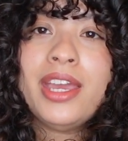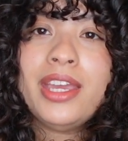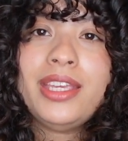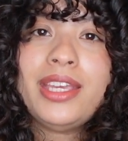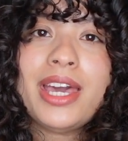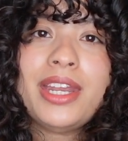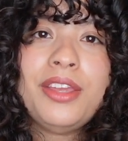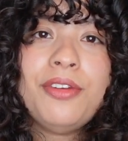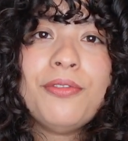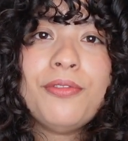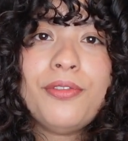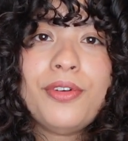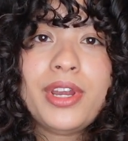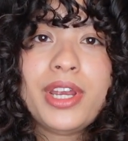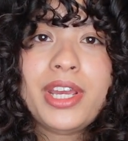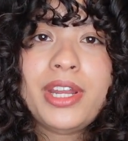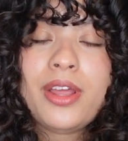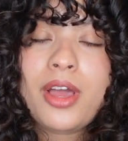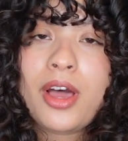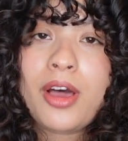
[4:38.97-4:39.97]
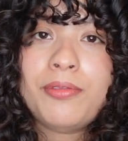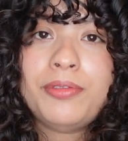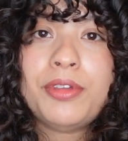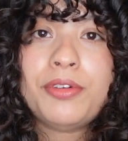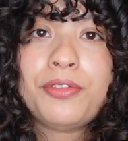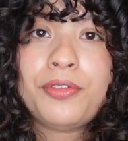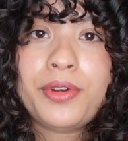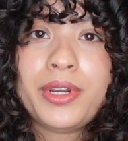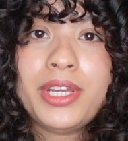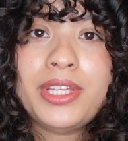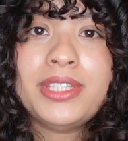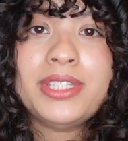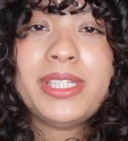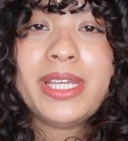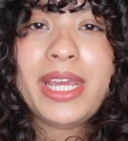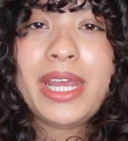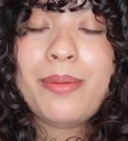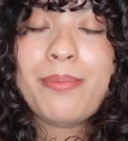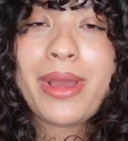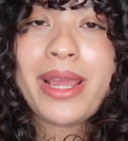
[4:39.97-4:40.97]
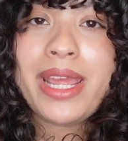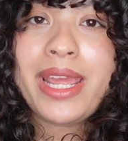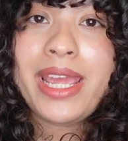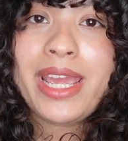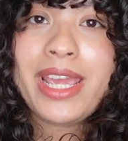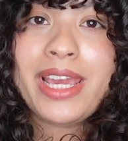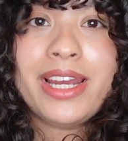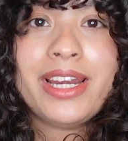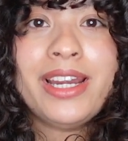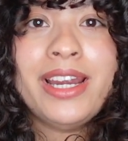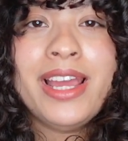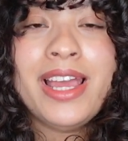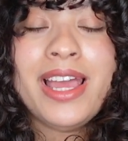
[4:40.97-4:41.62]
getting rid of the frizz in my hair.